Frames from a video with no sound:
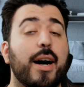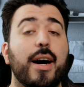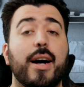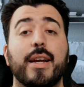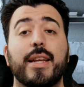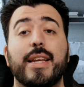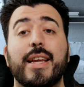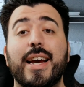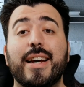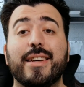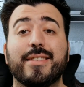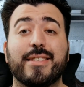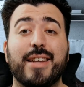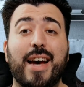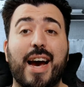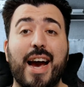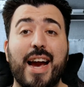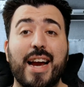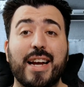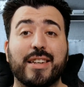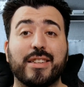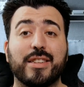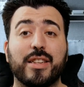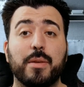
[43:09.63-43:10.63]
Uh, yes,
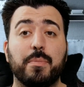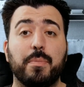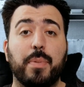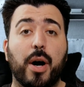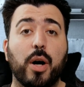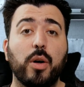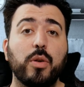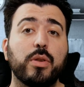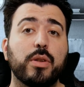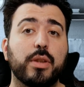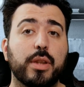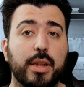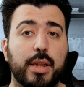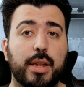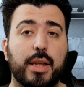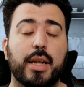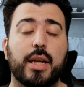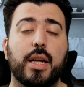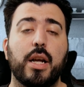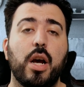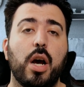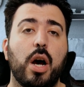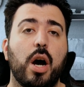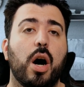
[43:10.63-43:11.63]
I actually posted
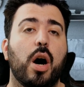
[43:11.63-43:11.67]
it